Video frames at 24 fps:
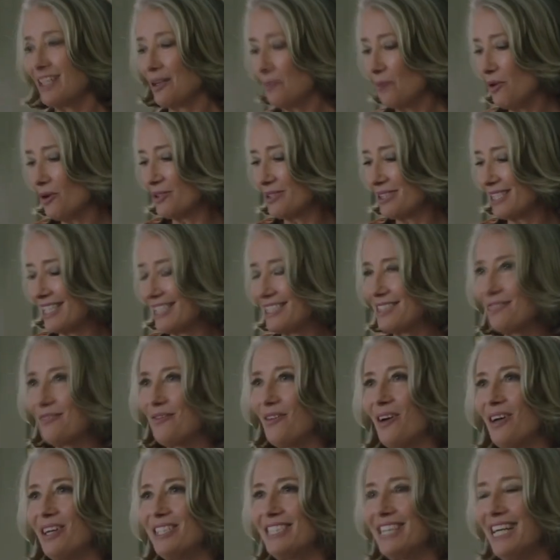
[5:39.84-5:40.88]
asks if she
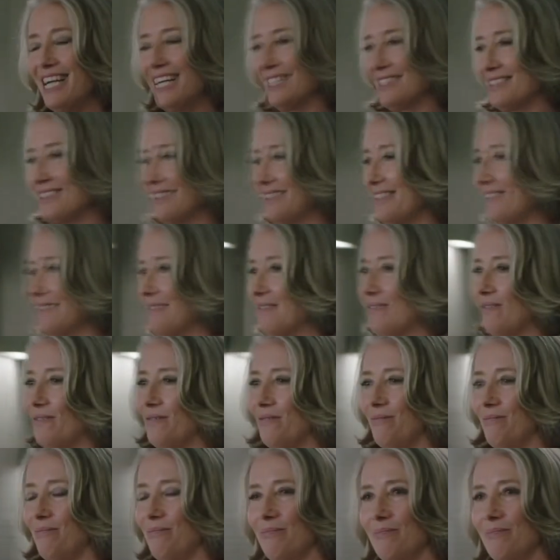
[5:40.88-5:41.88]
have booked enough time with him.